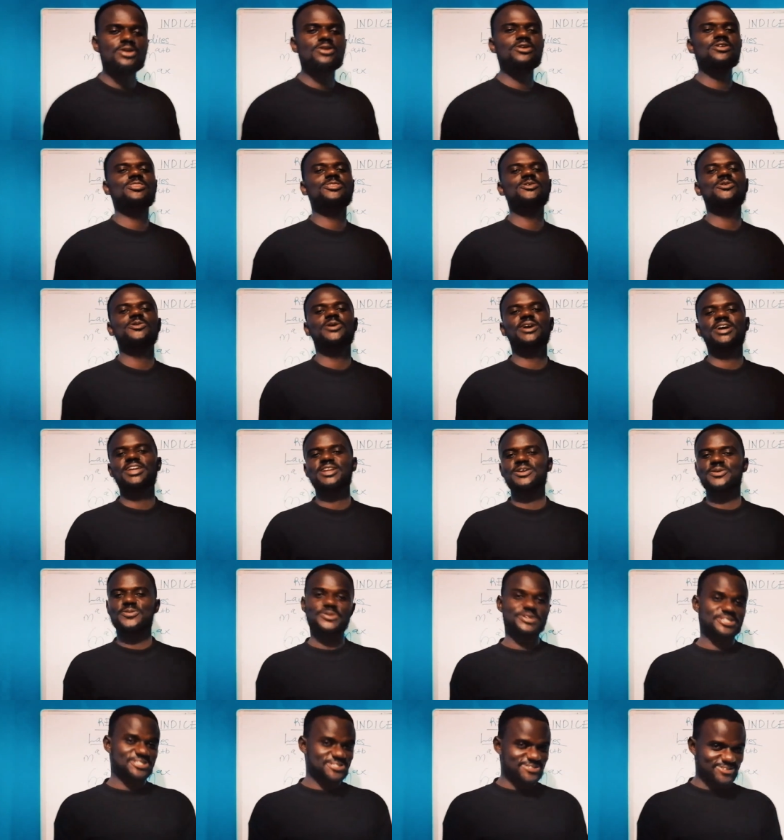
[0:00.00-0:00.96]
we go through any
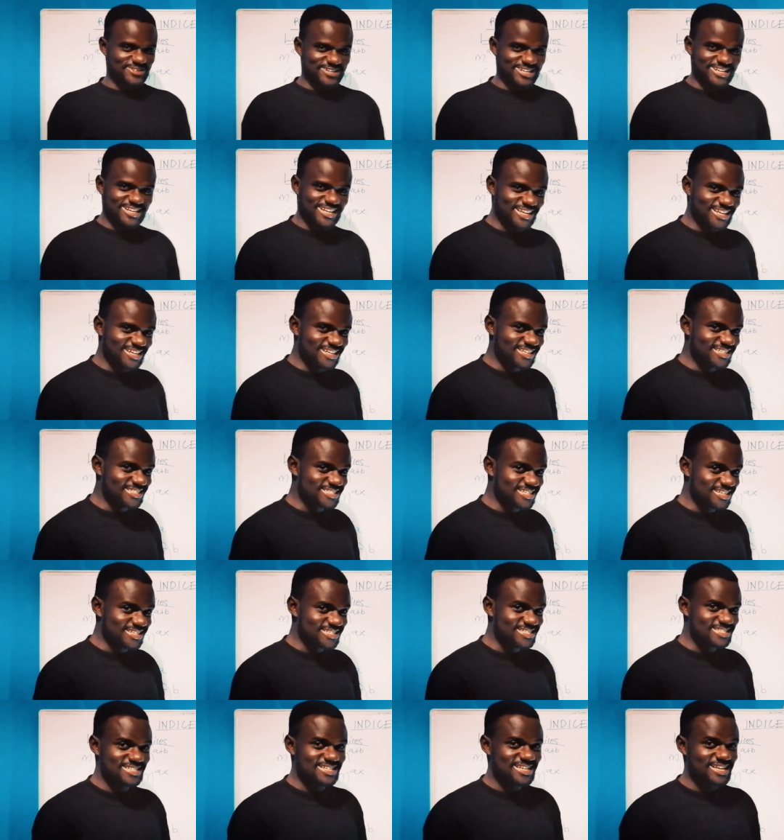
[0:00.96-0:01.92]
question in
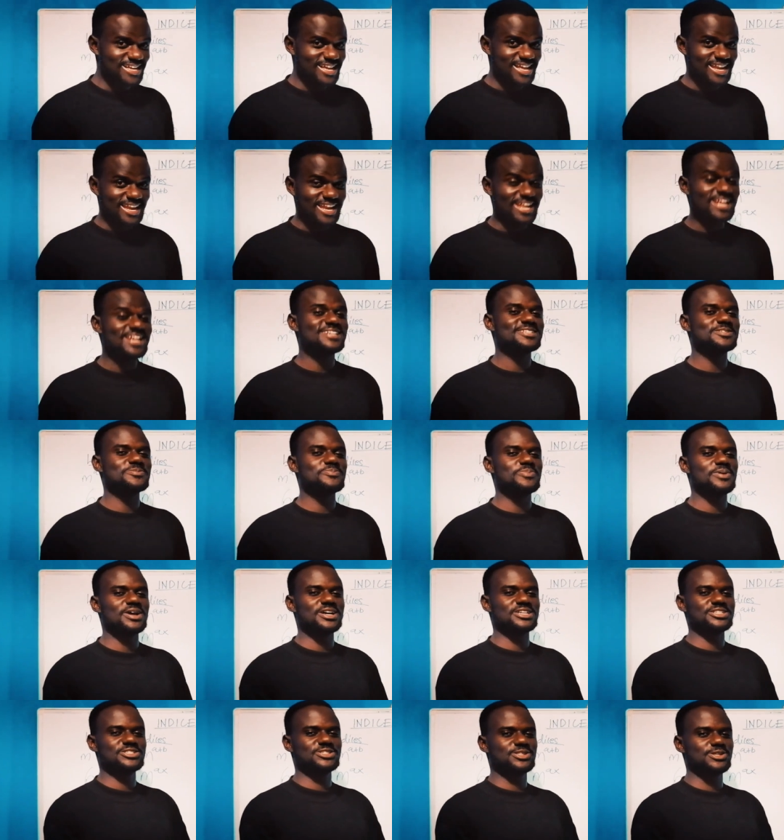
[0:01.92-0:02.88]
indices, let us
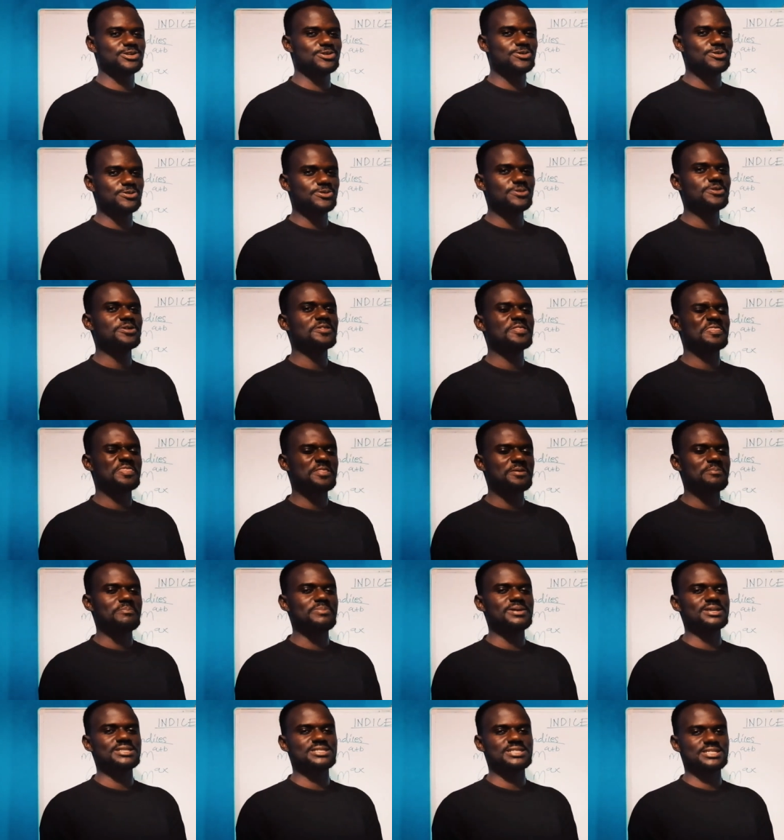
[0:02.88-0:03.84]
brush through the
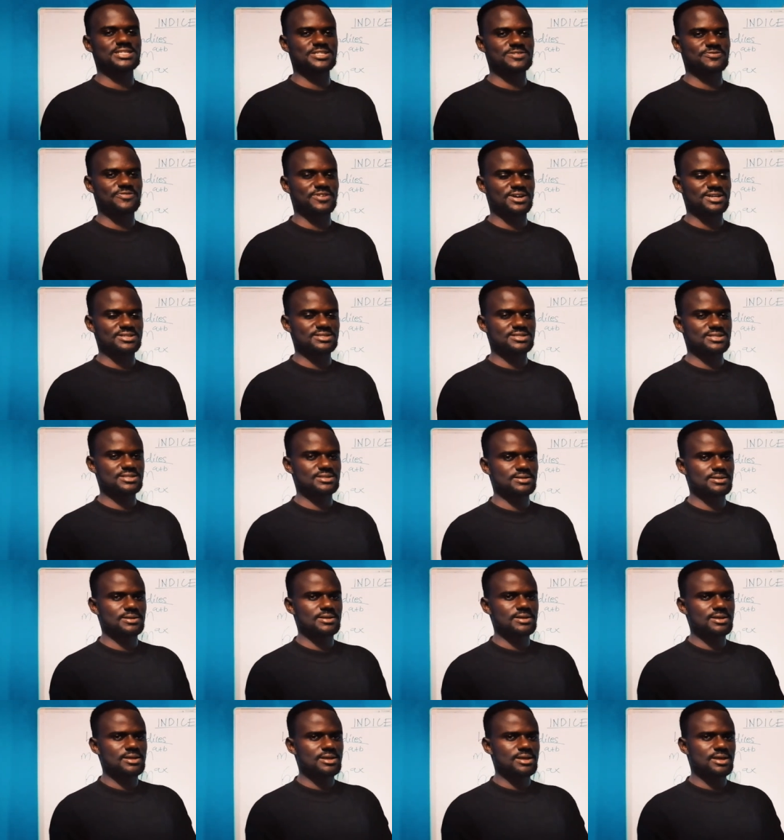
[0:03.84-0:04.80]
basics first,
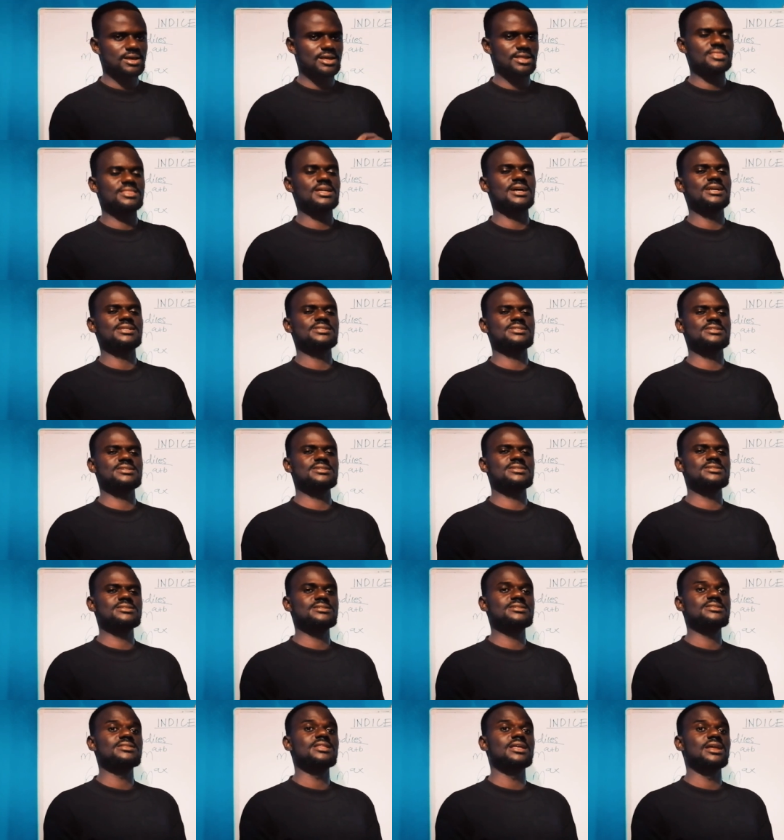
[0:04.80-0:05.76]
and that
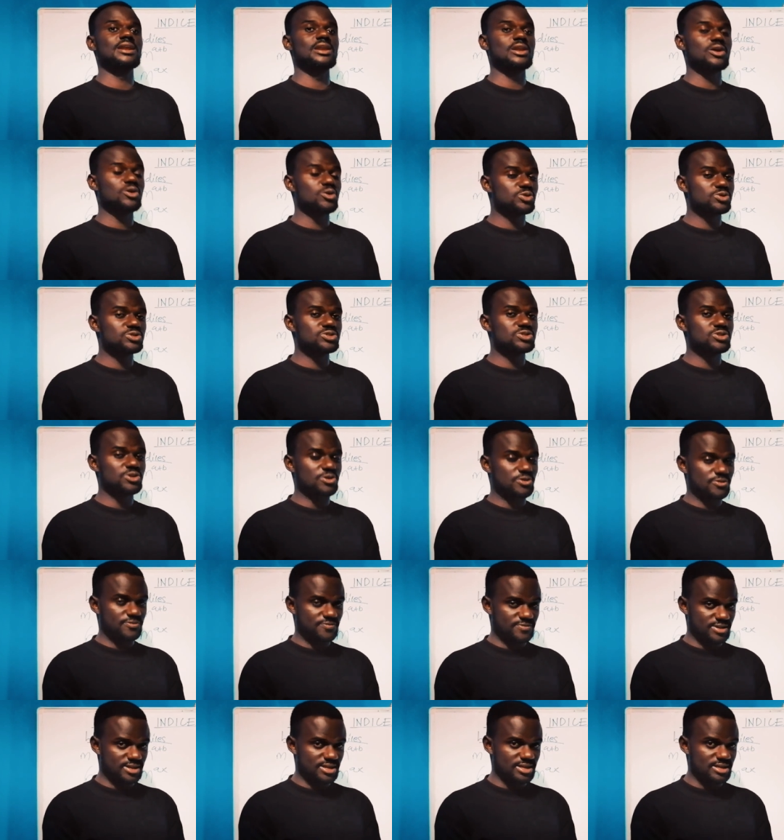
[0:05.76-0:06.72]
is the laws
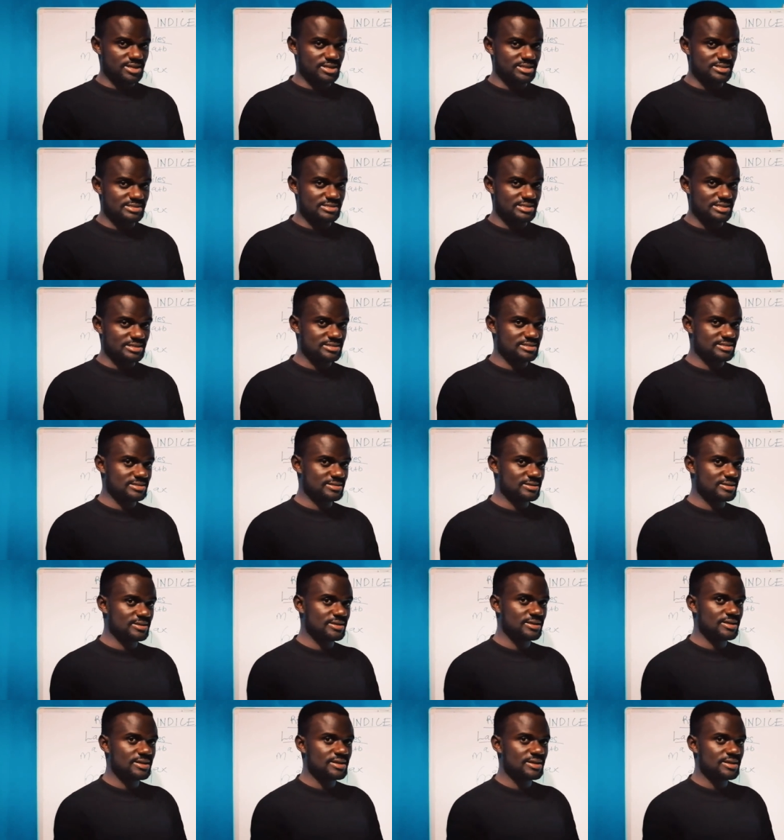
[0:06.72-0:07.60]
of indices.